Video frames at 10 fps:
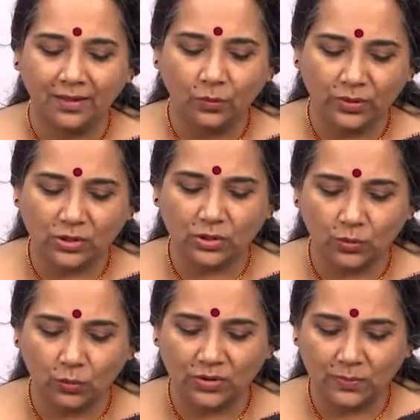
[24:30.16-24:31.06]
and which you
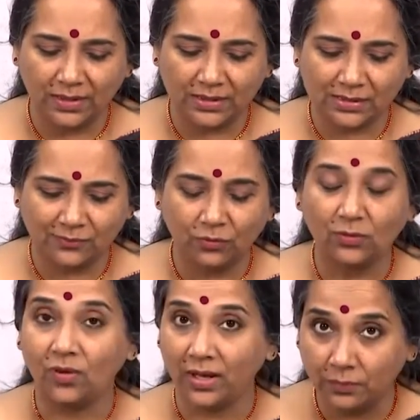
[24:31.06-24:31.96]
know which makes for
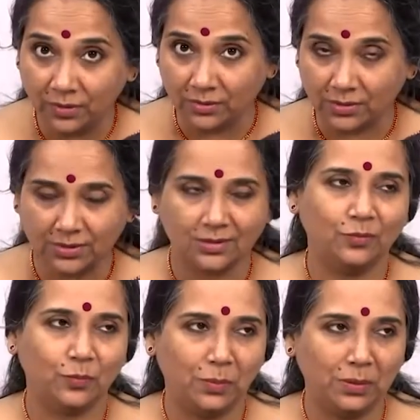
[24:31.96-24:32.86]
a vibrant,
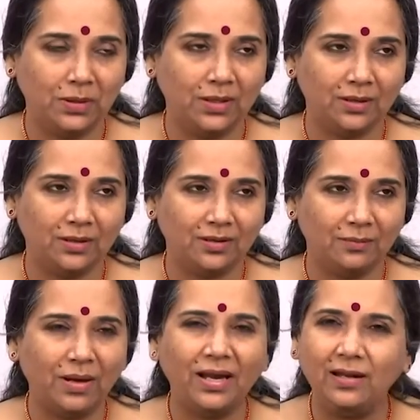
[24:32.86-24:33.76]
maybe uh,
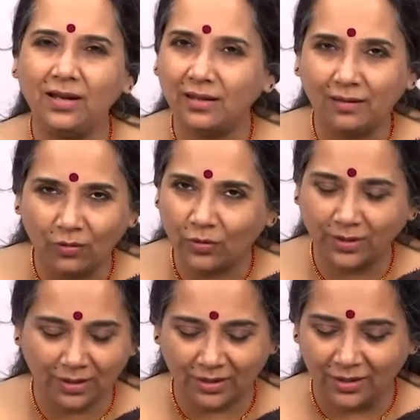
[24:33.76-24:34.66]
mildly
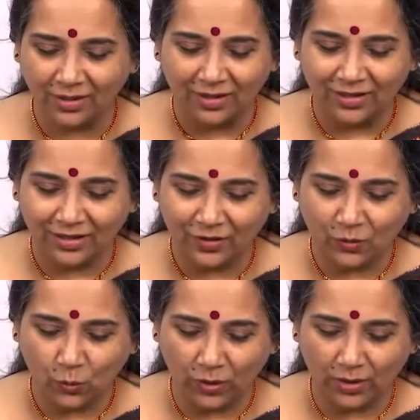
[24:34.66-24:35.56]
chaotic uh,
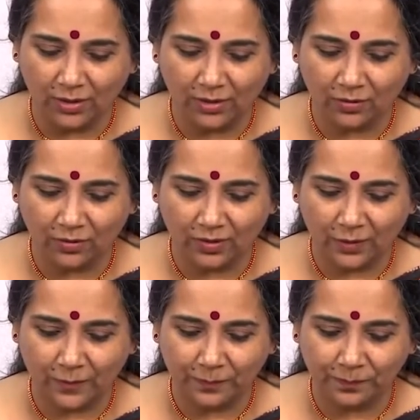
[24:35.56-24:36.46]
world,
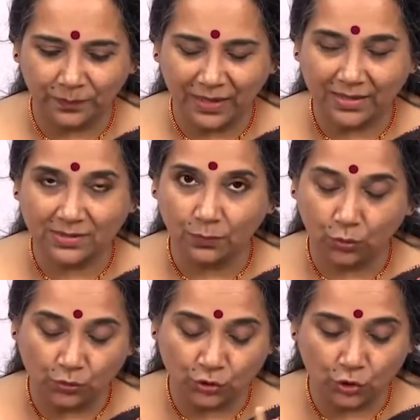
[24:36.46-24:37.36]
um, as
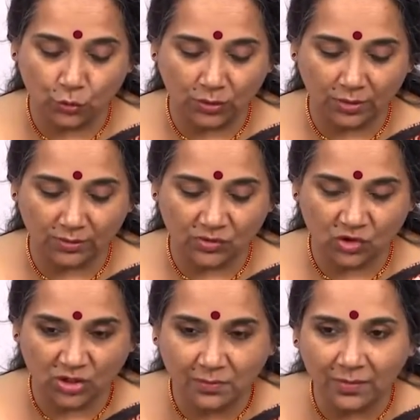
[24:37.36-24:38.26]
opposed to a
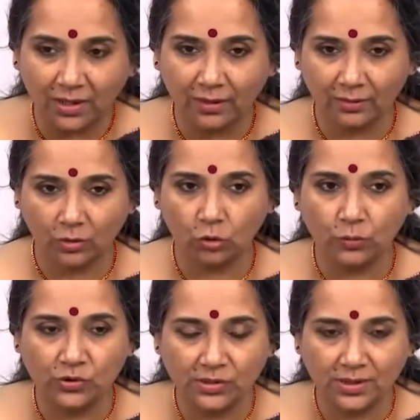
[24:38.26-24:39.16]
streamlined and
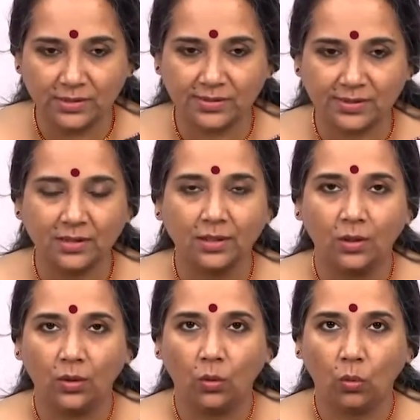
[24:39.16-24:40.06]
homogenized
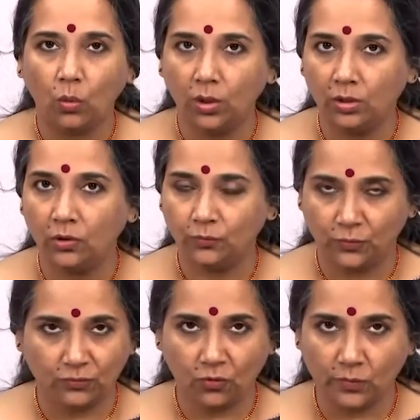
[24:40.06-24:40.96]
world of
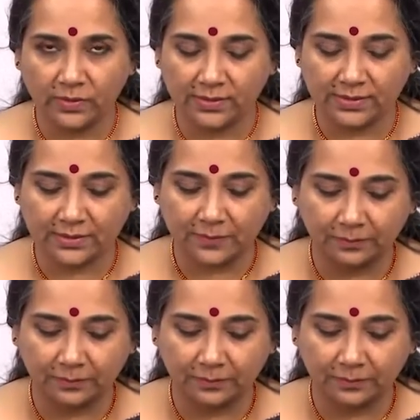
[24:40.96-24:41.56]
performance.